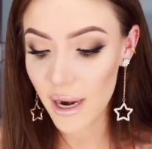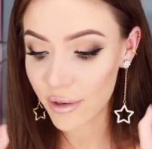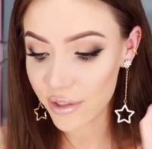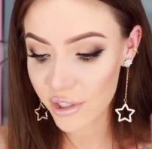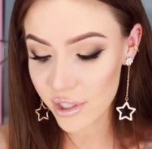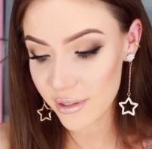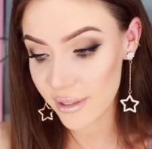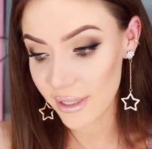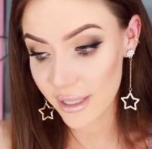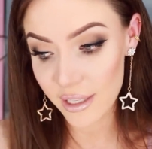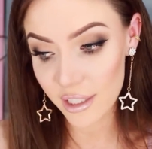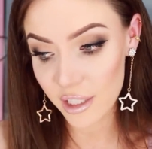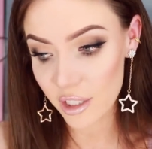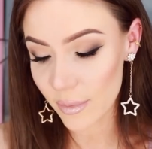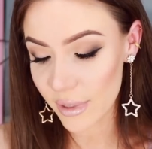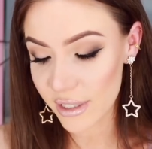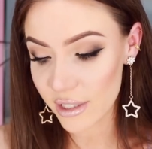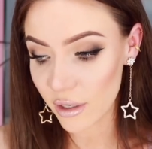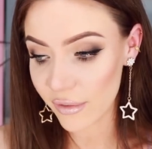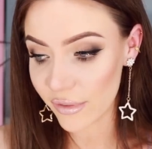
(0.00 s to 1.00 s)
And I was just thinking
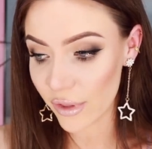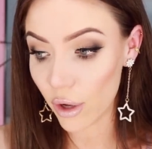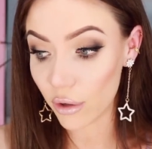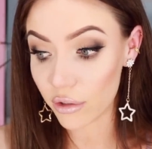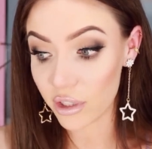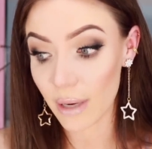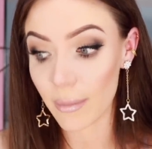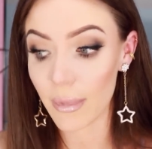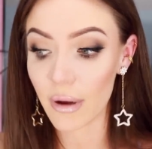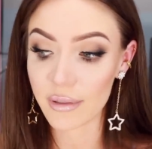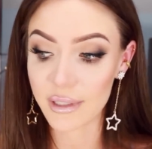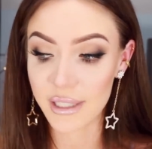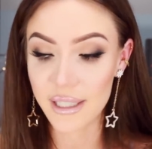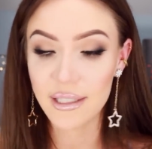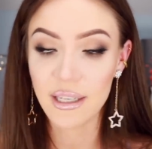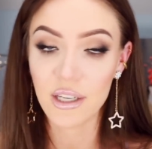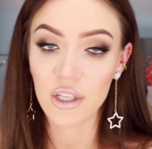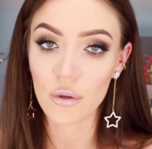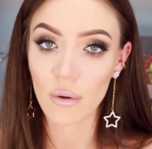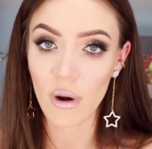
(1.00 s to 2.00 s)
to myself the whole time I was
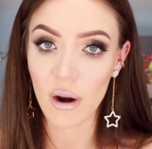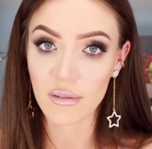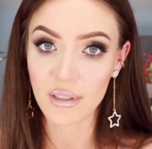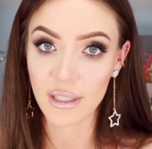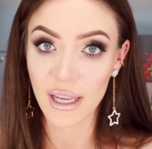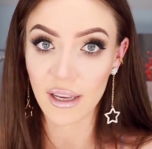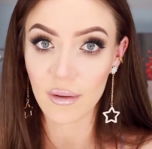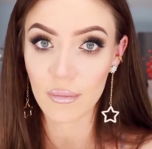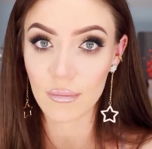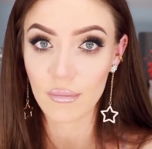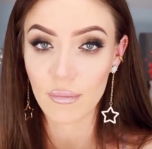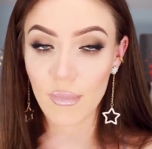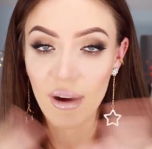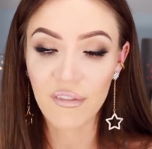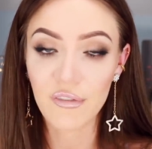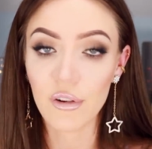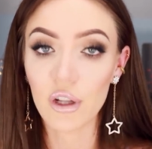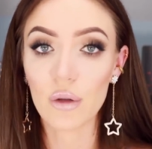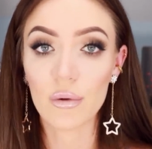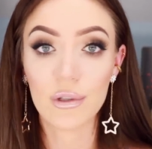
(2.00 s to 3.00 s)
listening to it, I was like, my
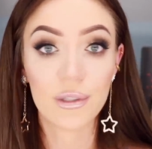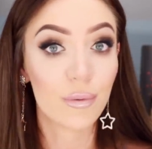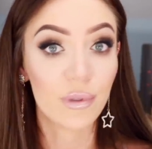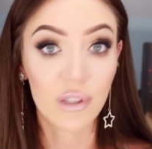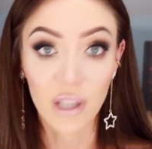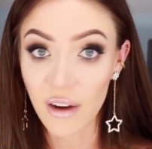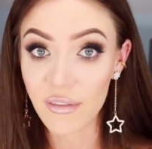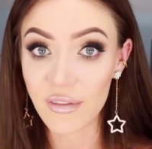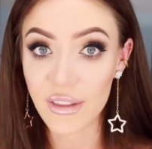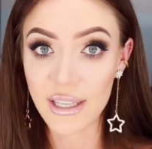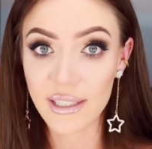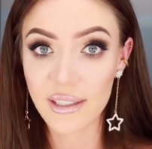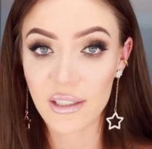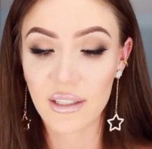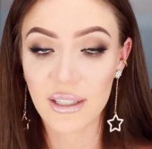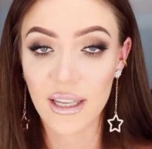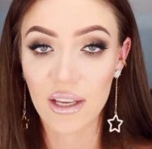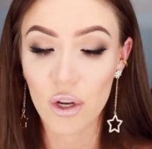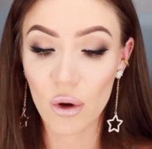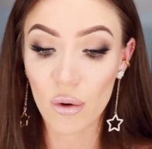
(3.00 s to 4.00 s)
followers would love this
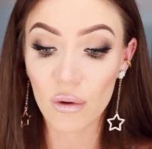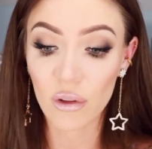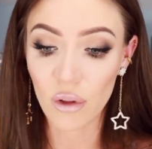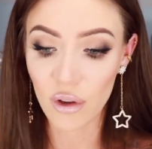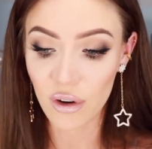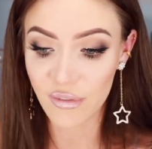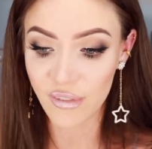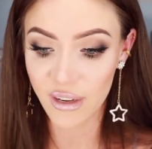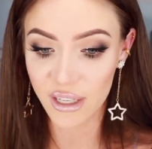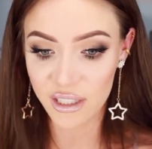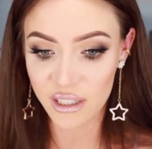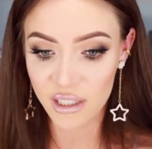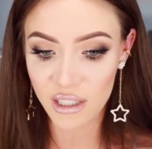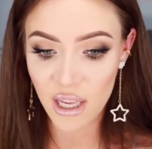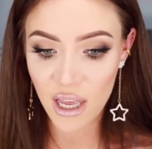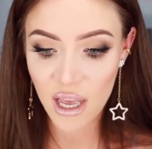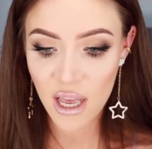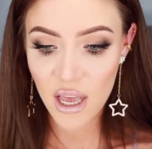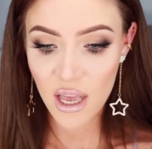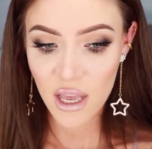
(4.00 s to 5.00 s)
because I know a lot of us
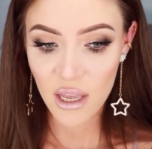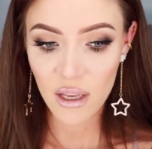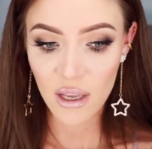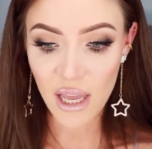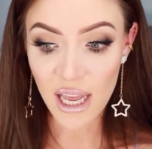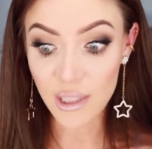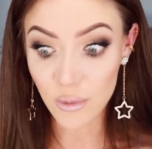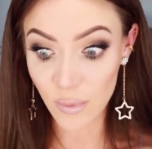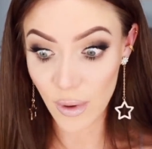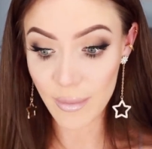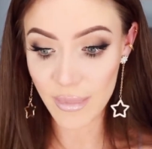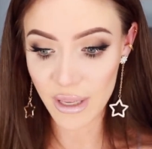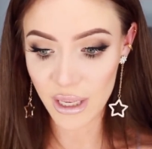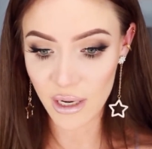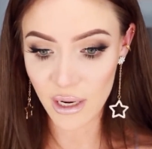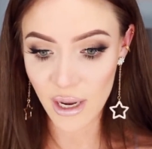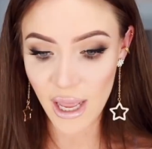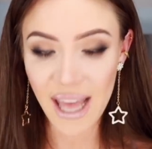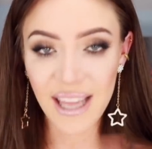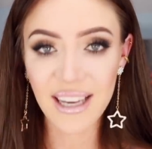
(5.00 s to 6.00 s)
as
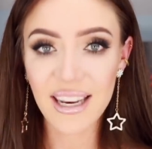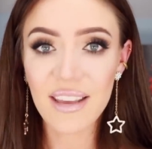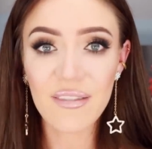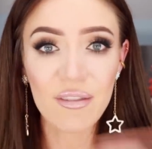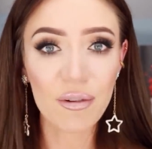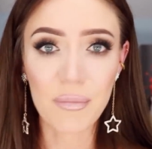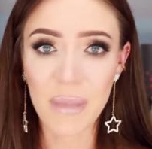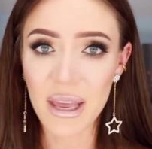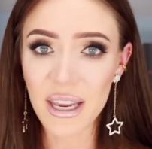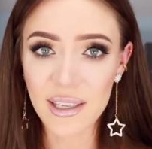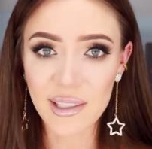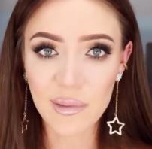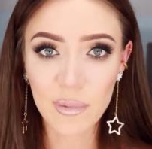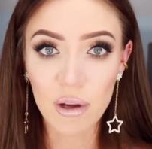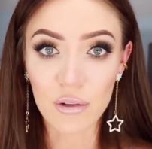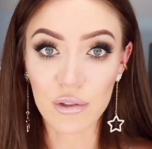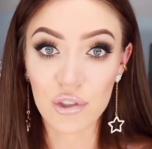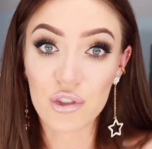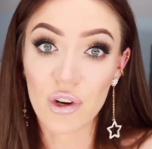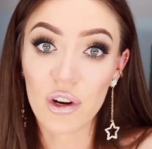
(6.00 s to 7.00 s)
women, and even men as
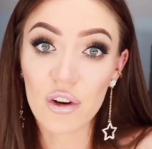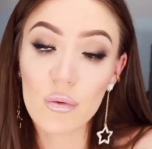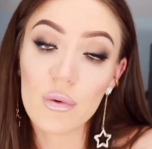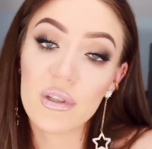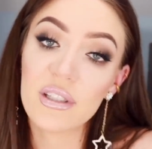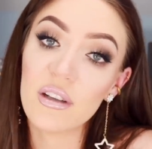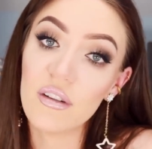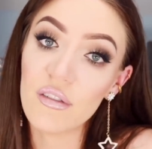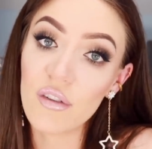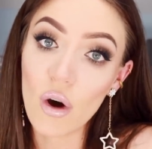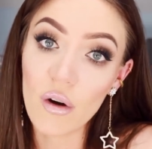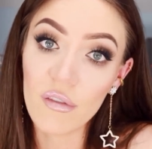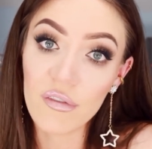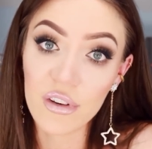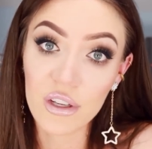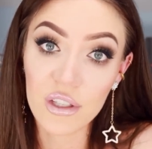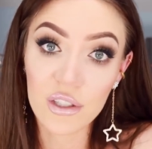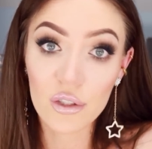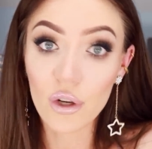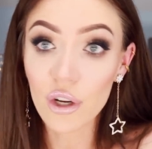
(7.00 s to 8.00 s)
well, struggle with
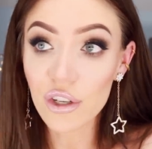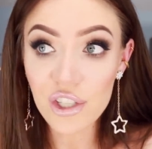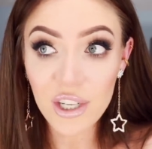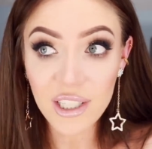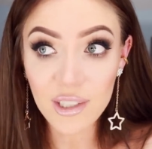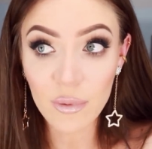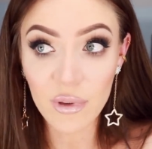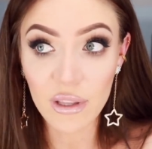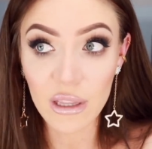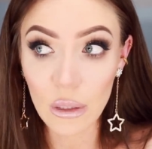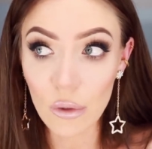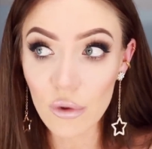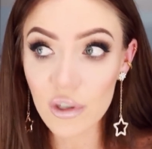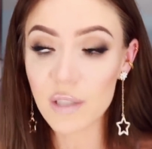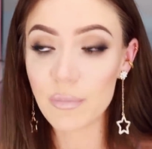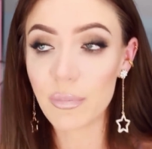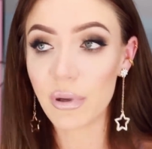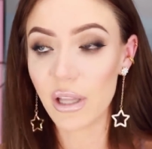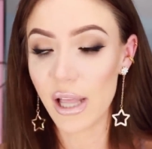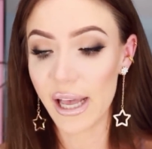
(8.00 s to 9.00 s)
self-confidence, not just with
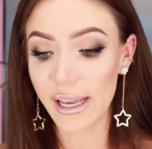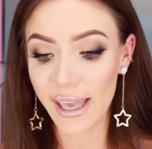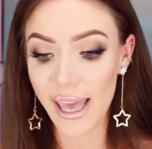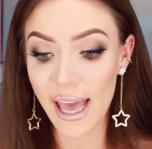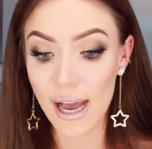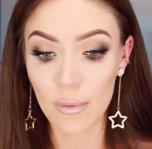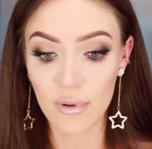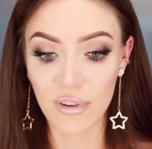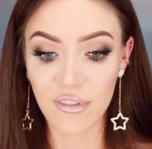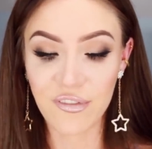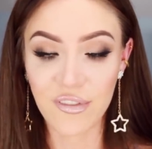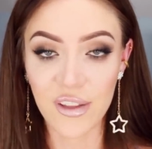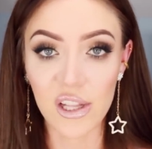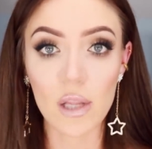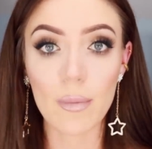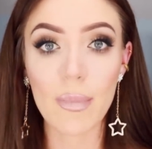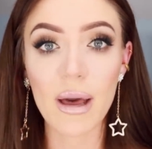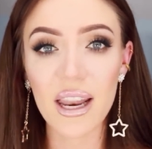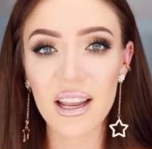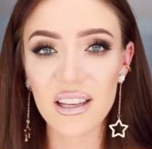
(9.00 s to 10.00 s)
looks, but like how we
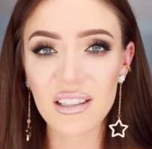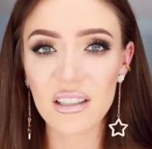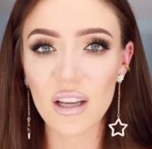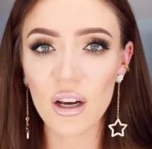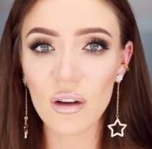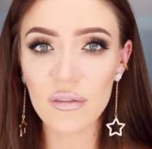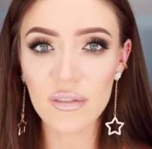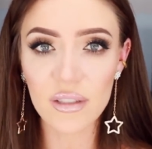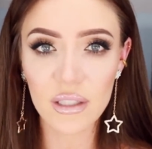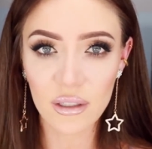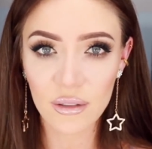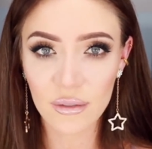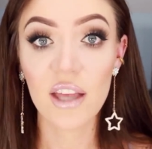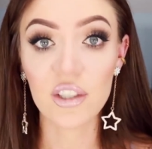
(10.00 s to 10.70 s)
feel about ourselves.